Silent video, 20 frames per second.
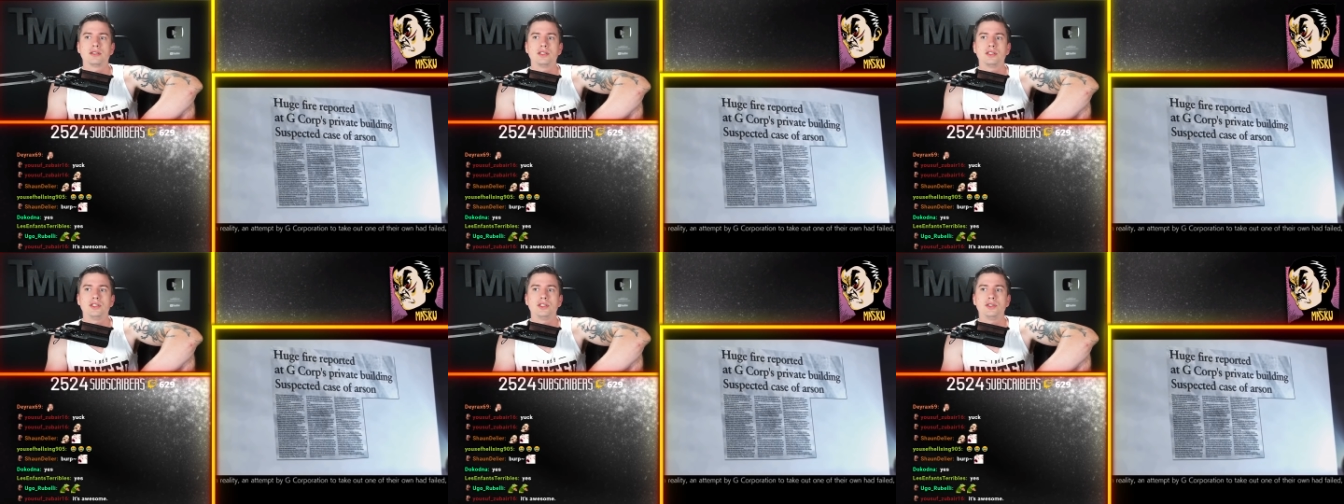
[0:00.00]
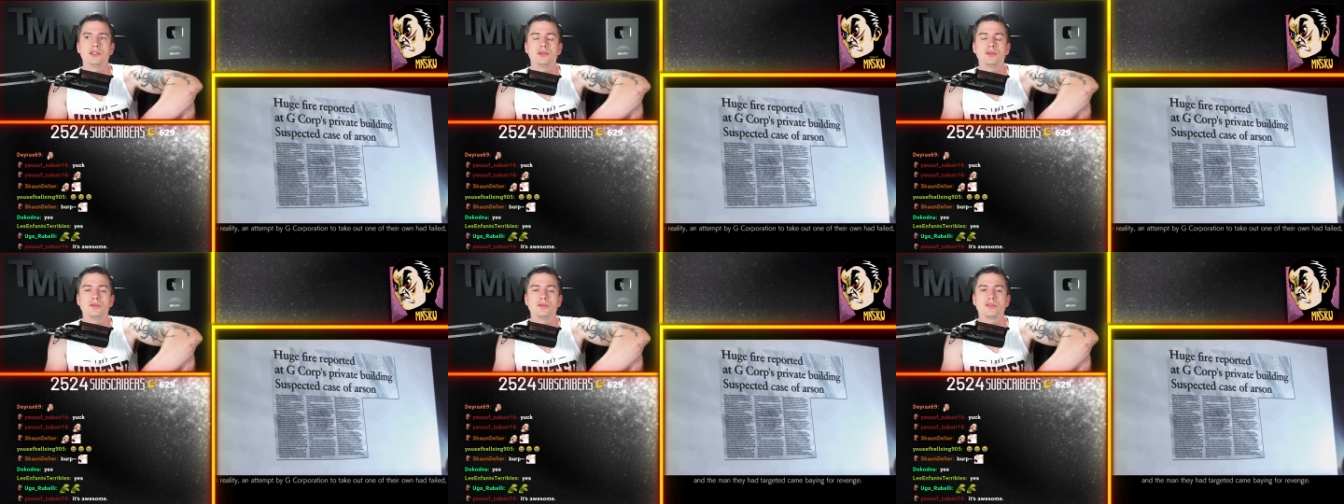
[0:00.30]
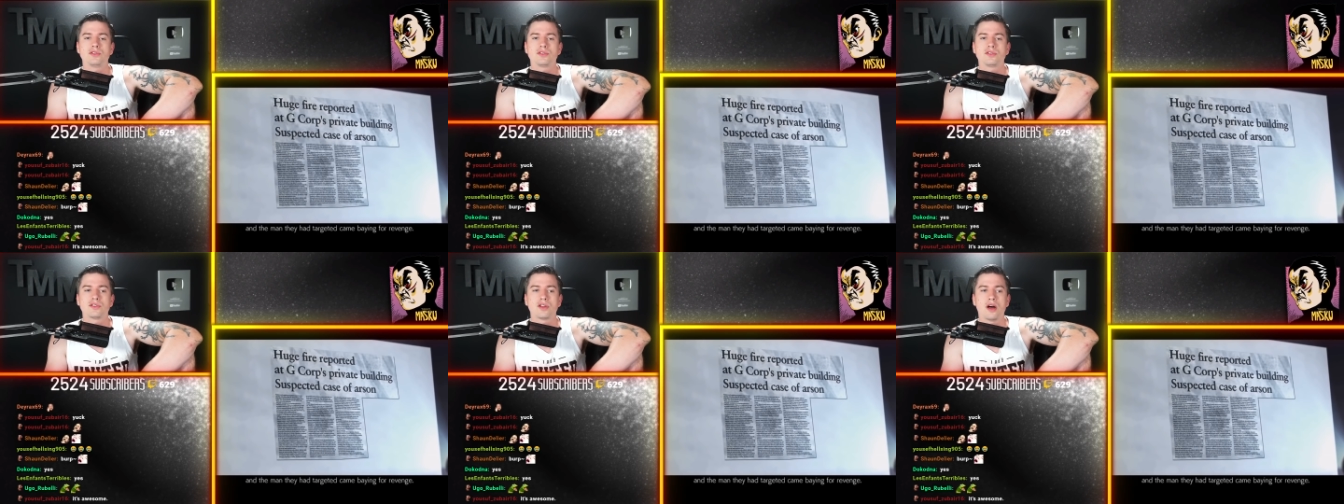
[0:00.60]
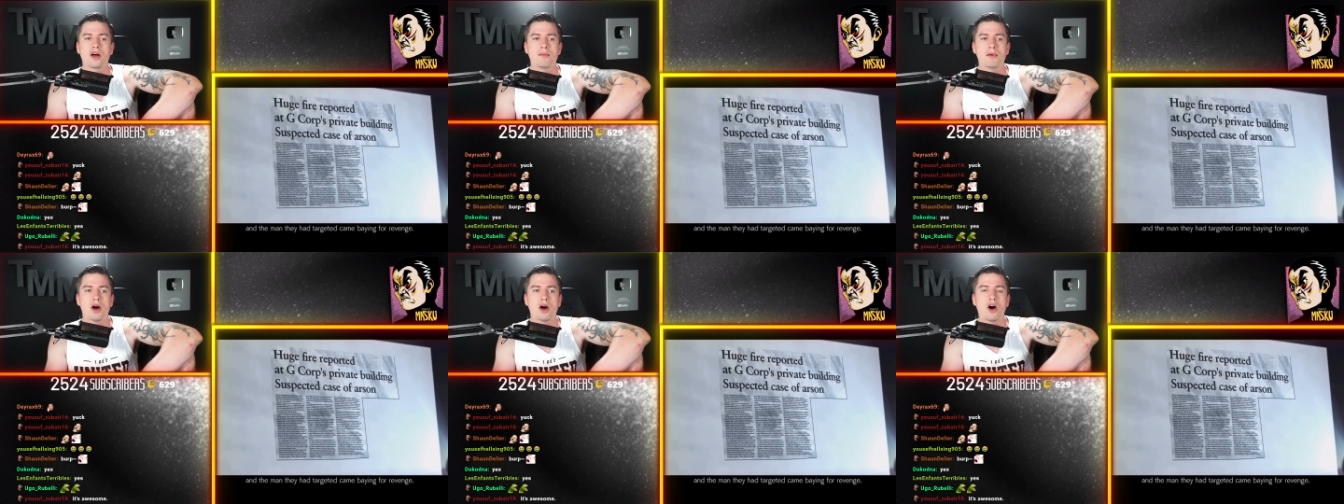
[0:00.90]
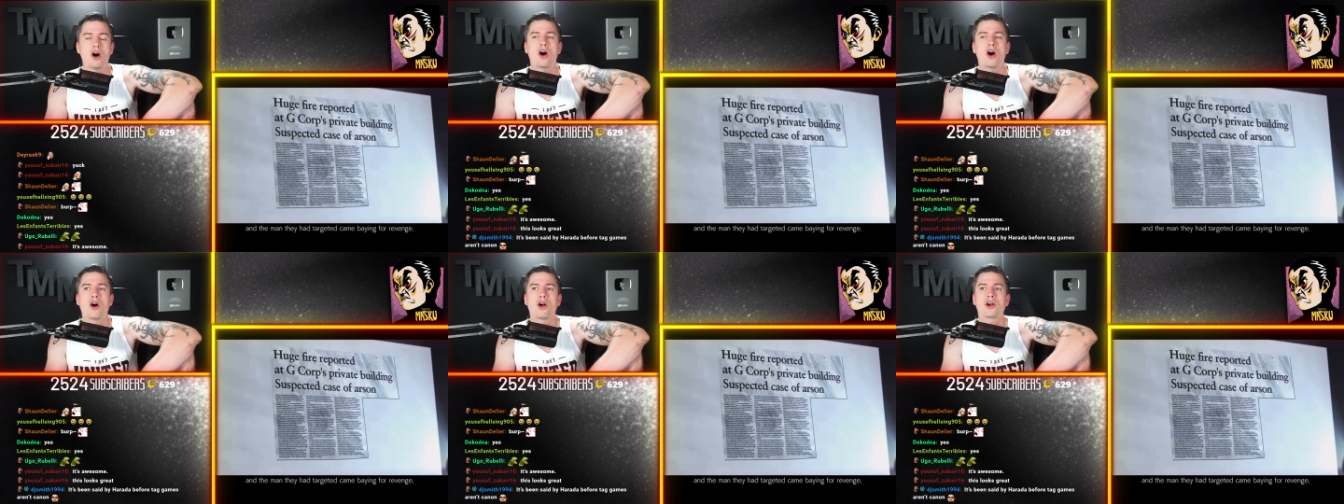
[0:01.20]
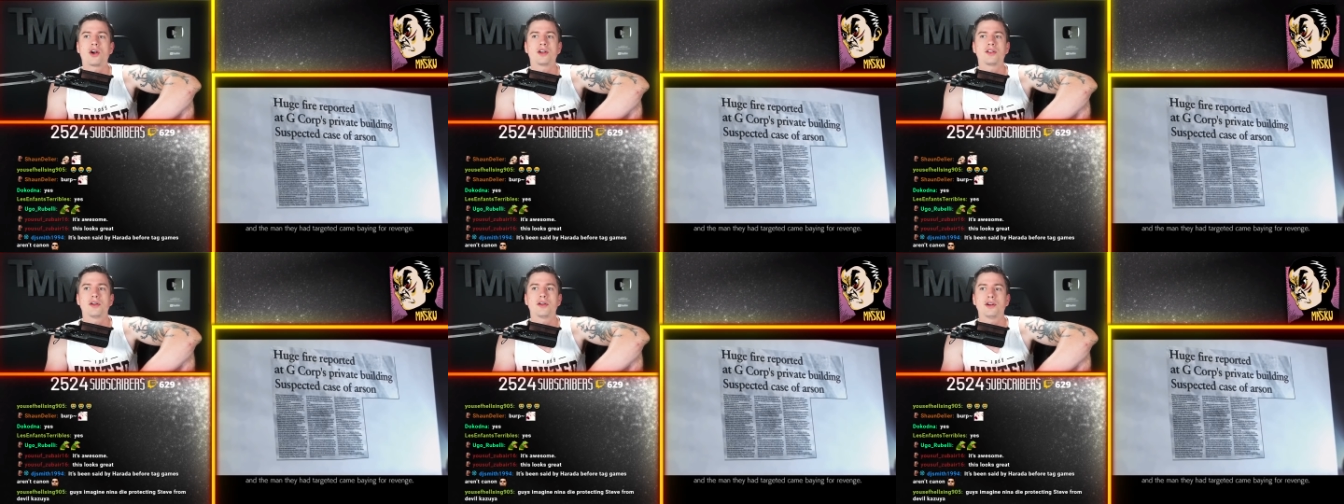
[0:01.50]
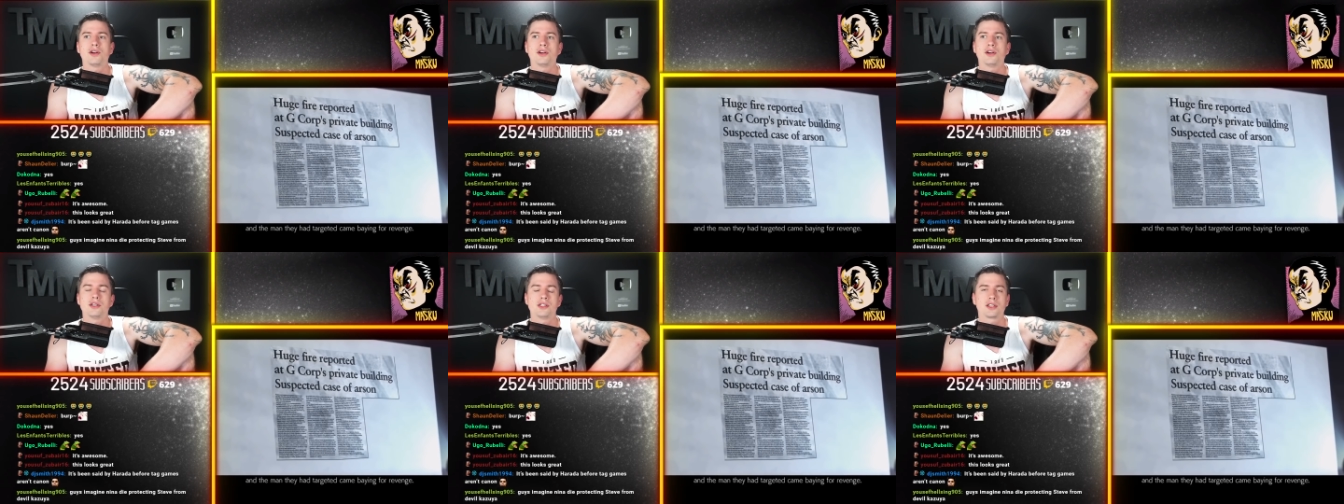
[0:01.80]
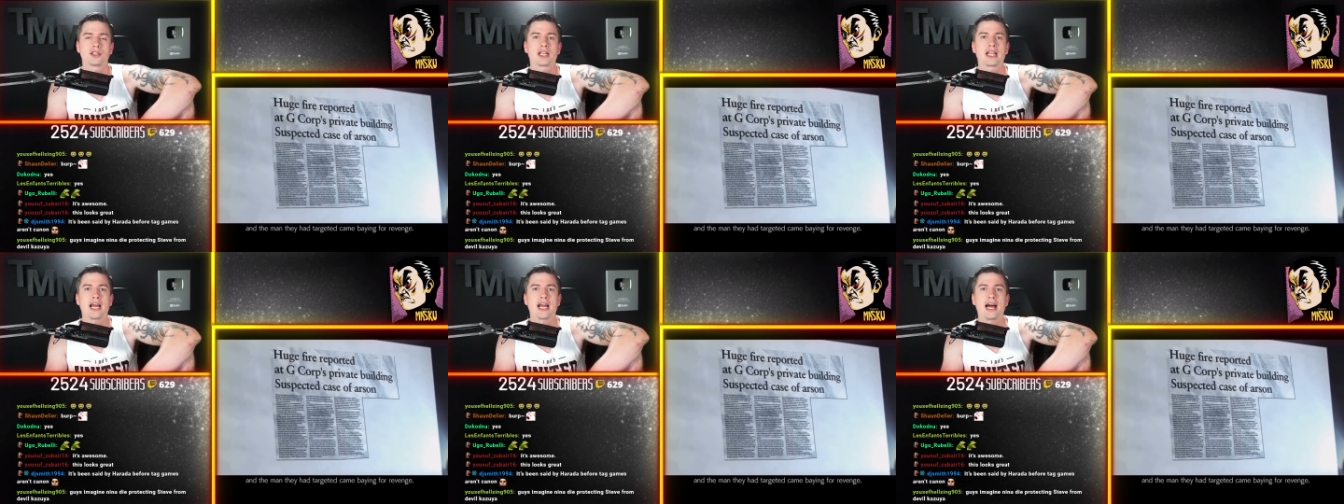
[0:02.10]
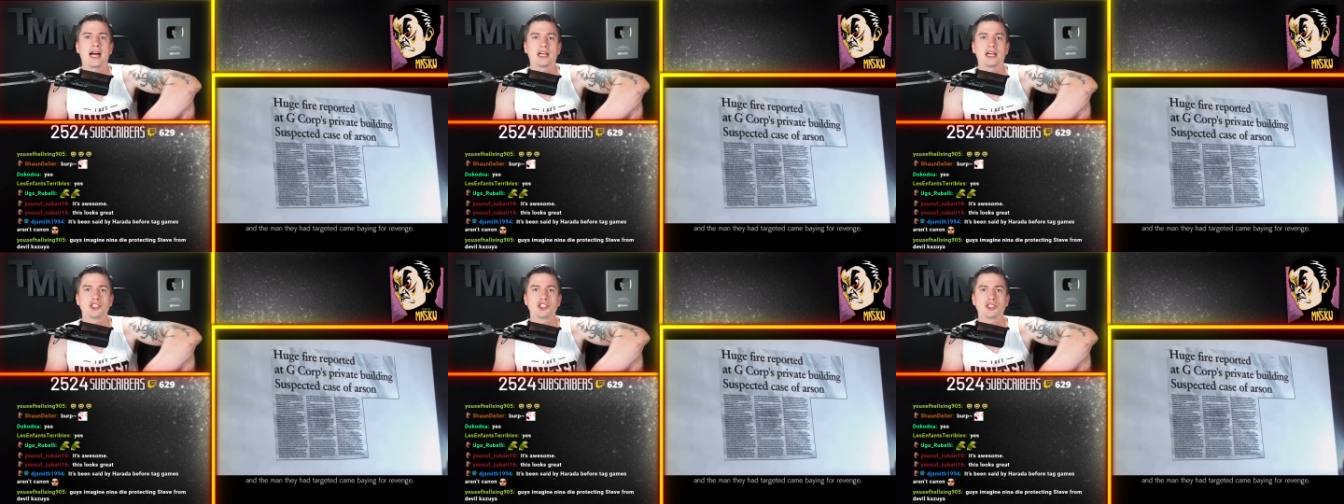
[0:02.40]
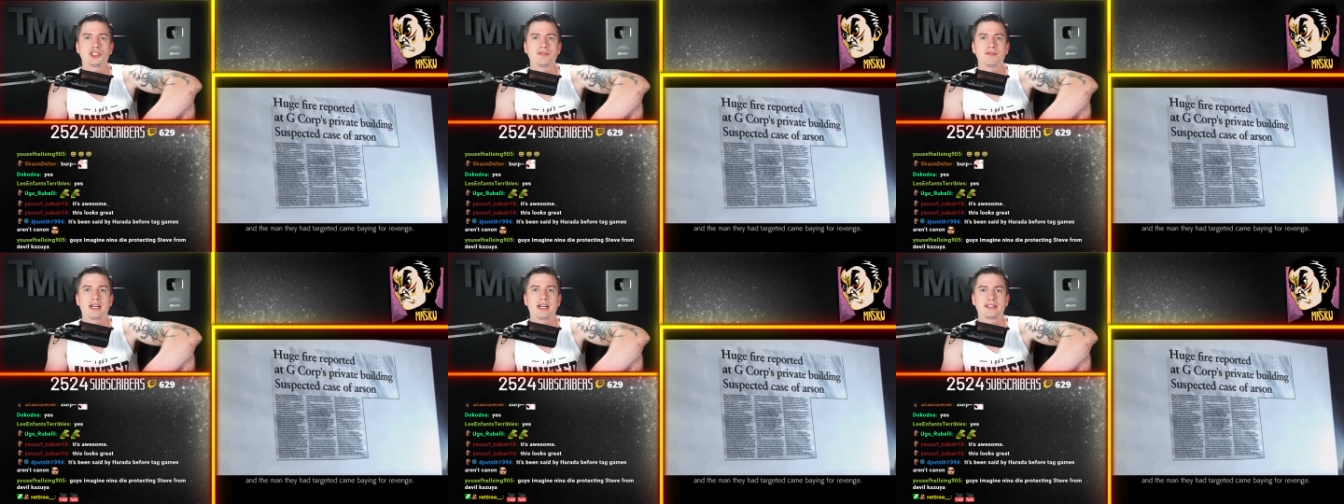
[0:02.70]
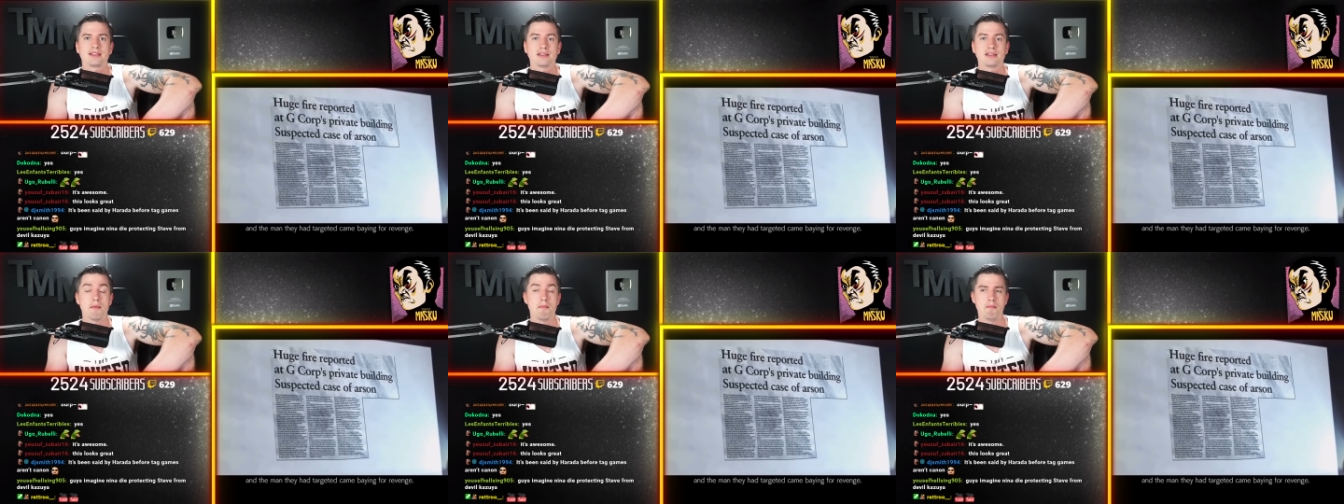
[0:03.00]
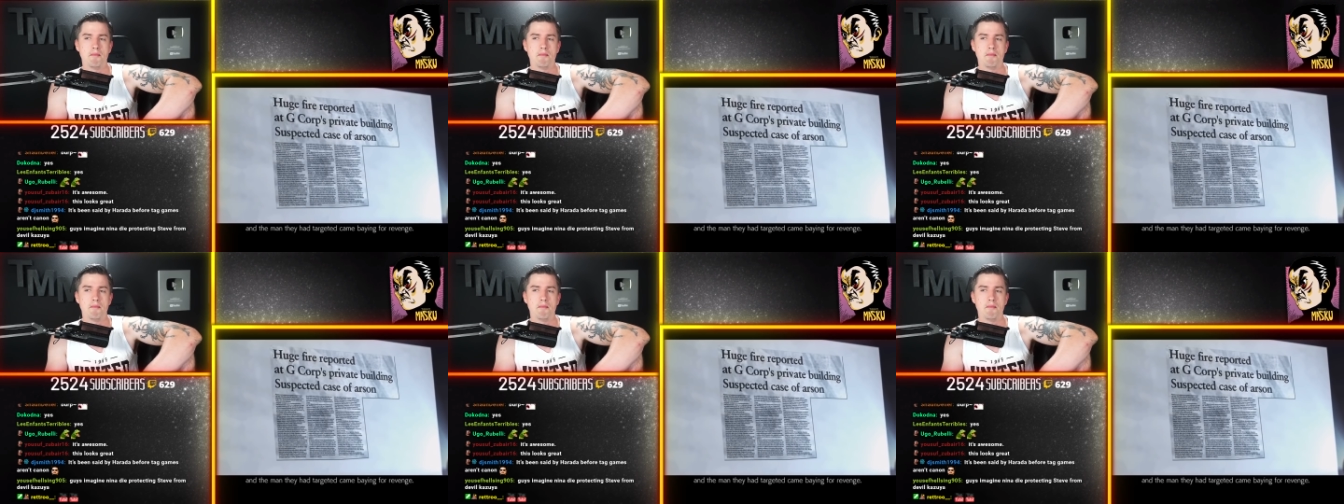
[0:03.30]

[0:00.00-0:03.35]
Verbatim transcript: used some hard-earned cash, that's